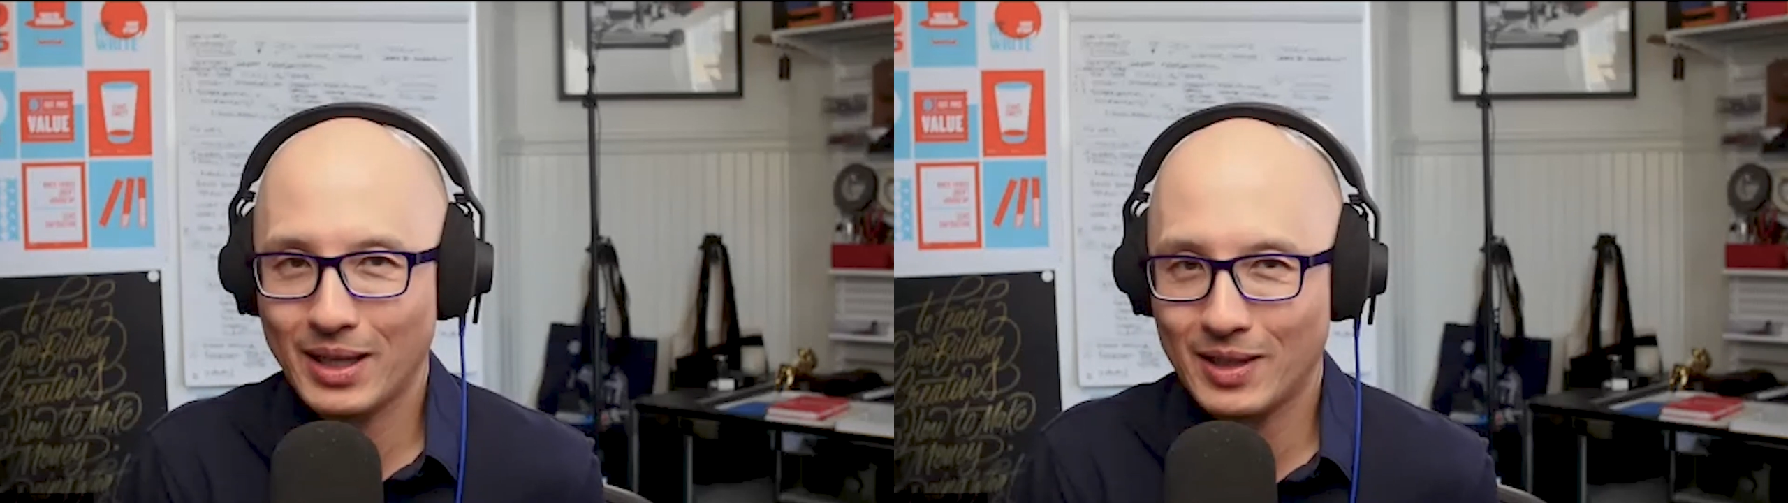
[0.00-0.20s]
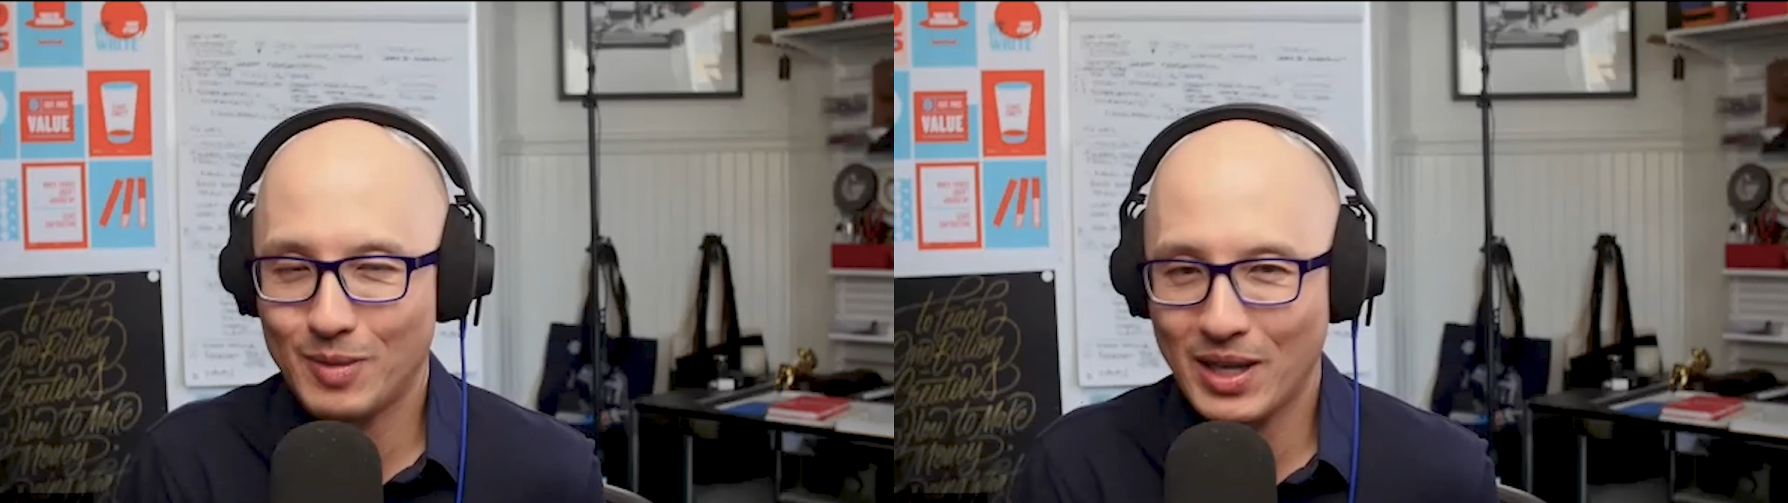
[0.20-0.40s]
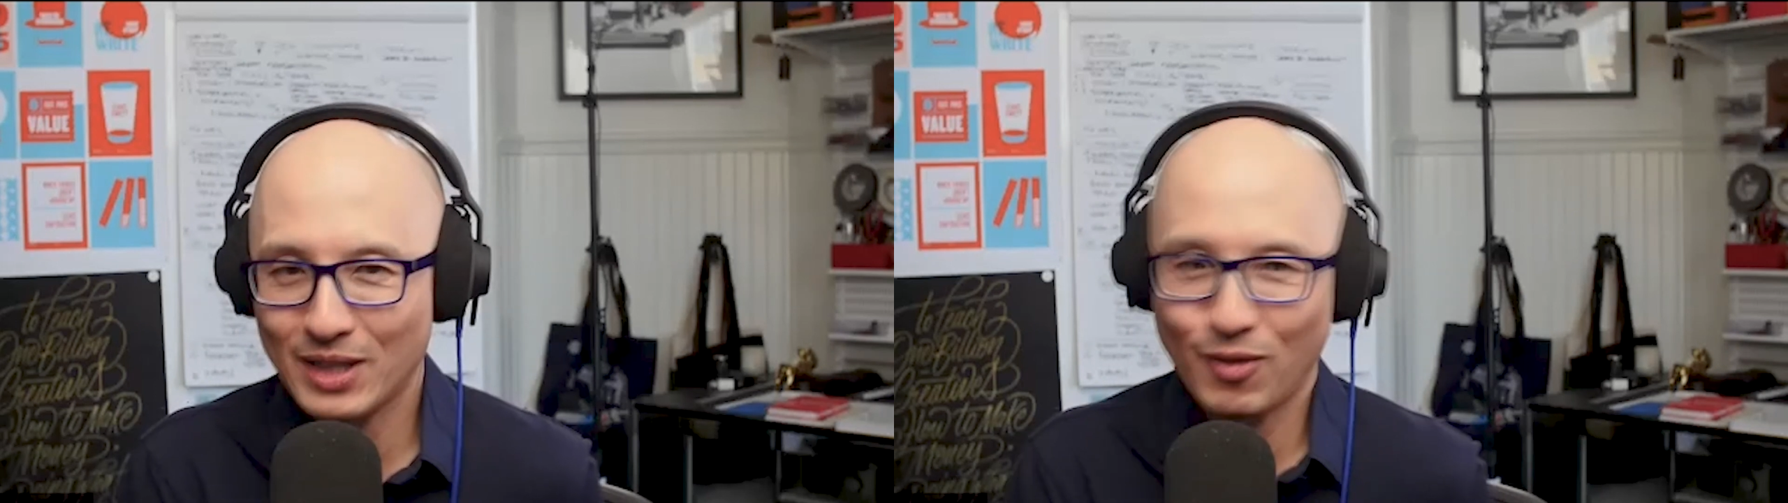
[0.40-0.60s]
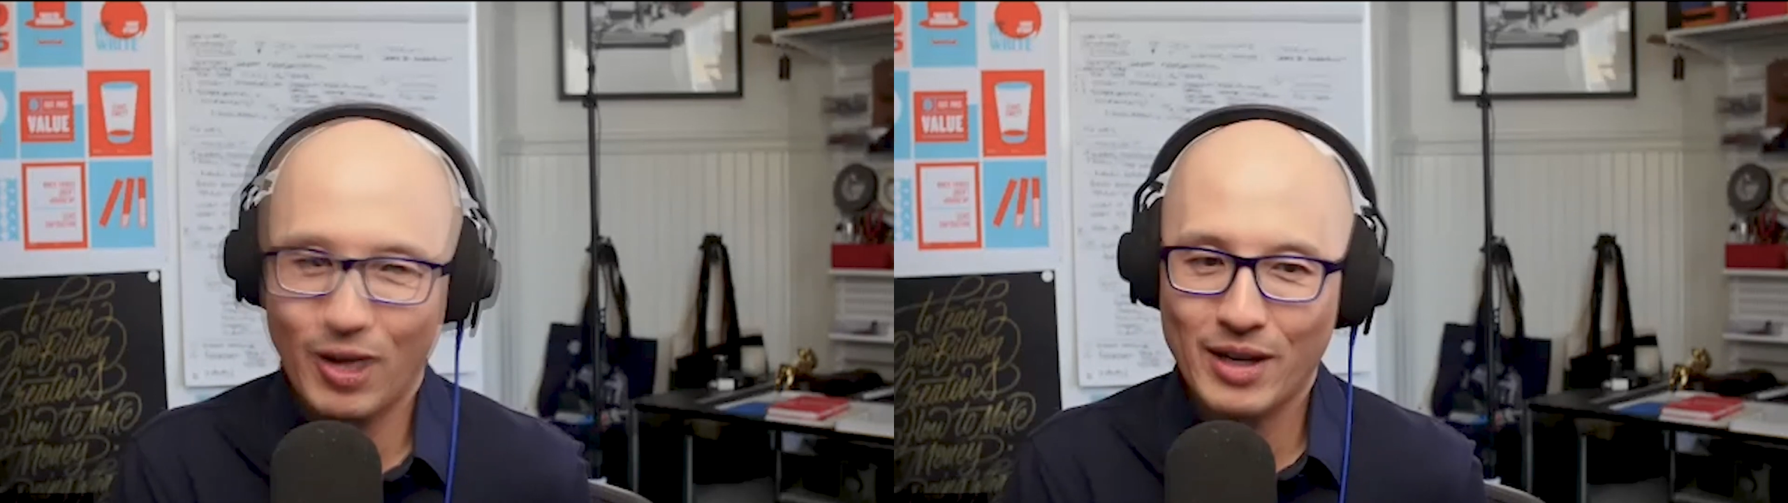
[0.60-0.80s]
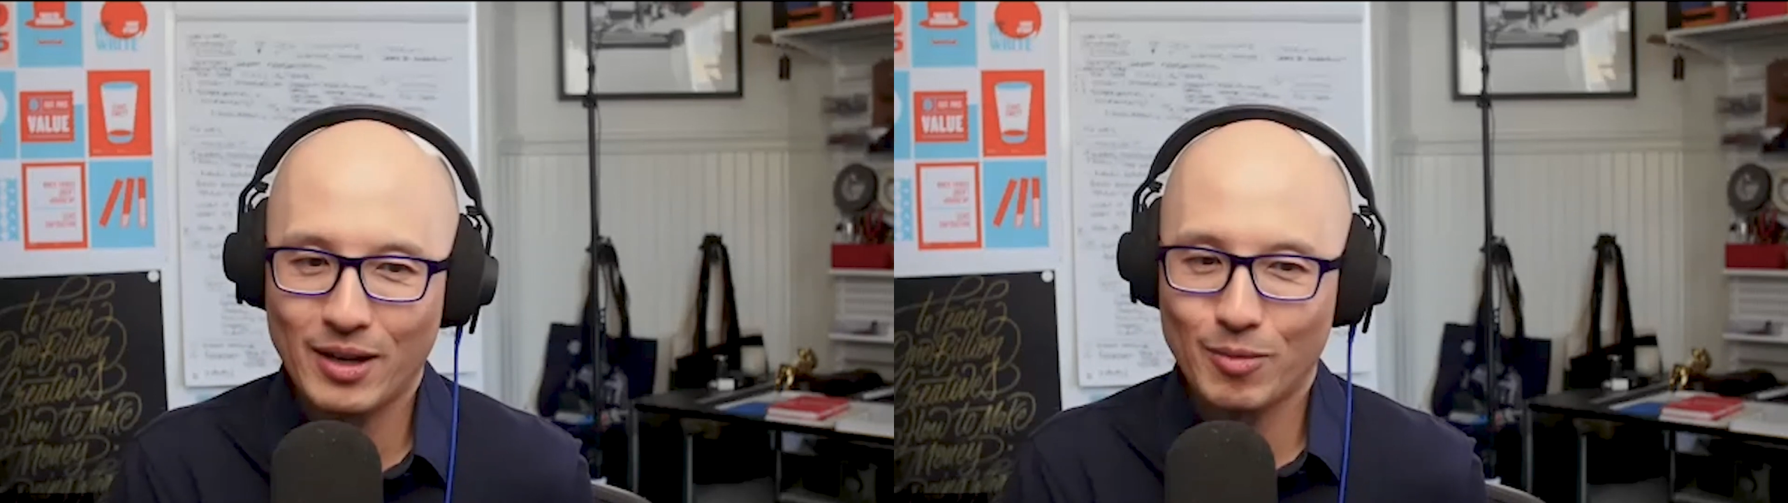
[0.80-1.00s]
to make this
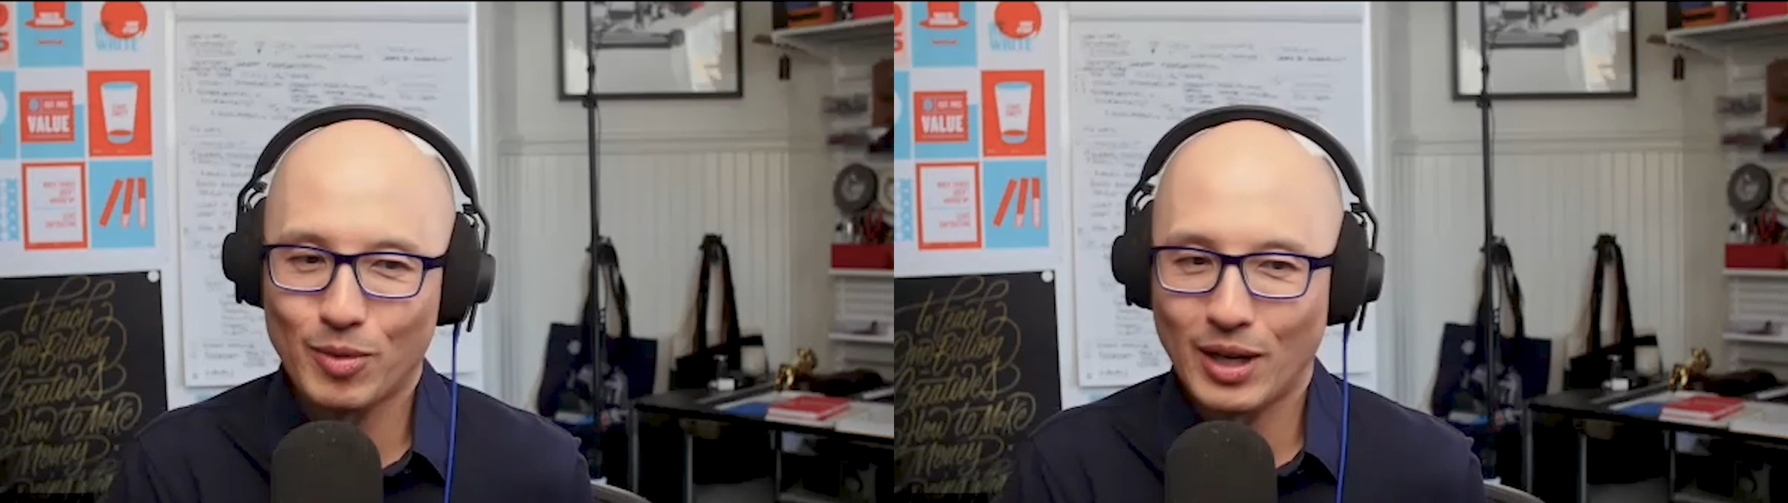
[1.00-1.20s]
best friend,